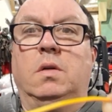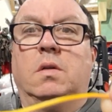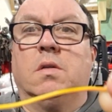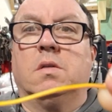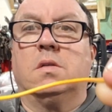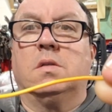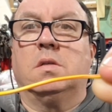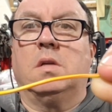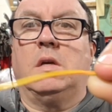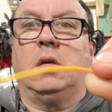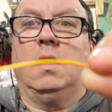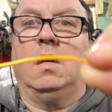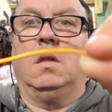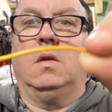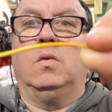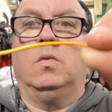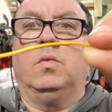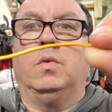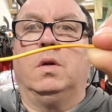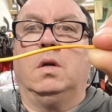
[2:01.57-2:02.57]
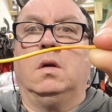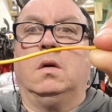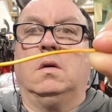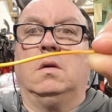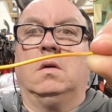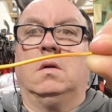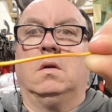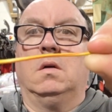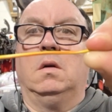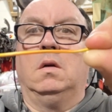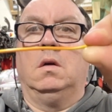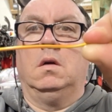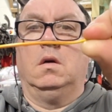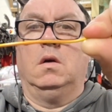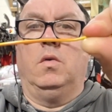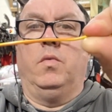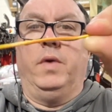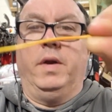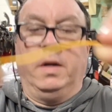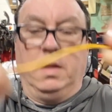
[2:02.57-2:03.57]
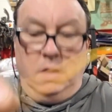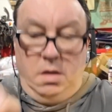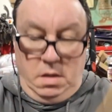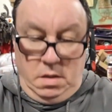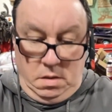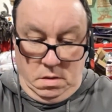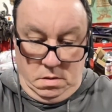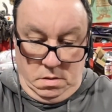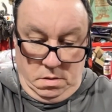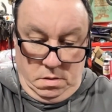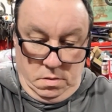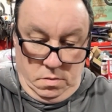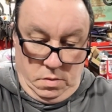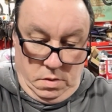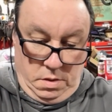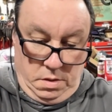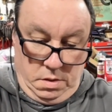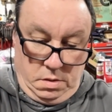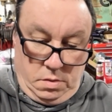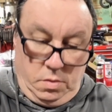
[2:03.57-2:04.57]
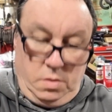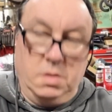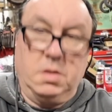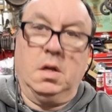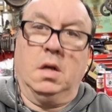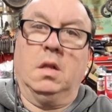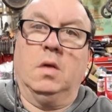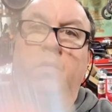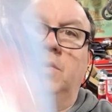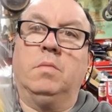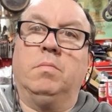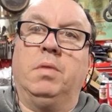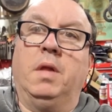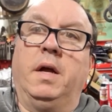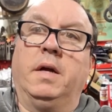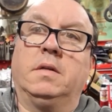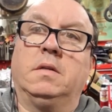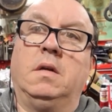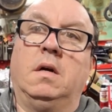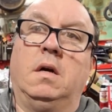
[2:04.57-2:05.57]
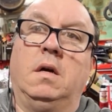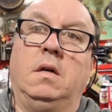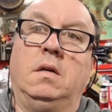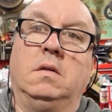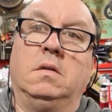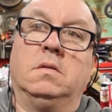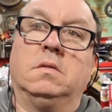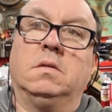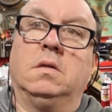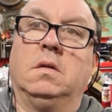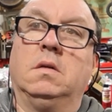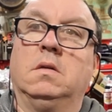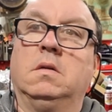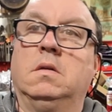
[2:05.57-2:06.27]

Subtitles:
This is a yellow with a red line. Oh, this one's yellow with a black dot. See?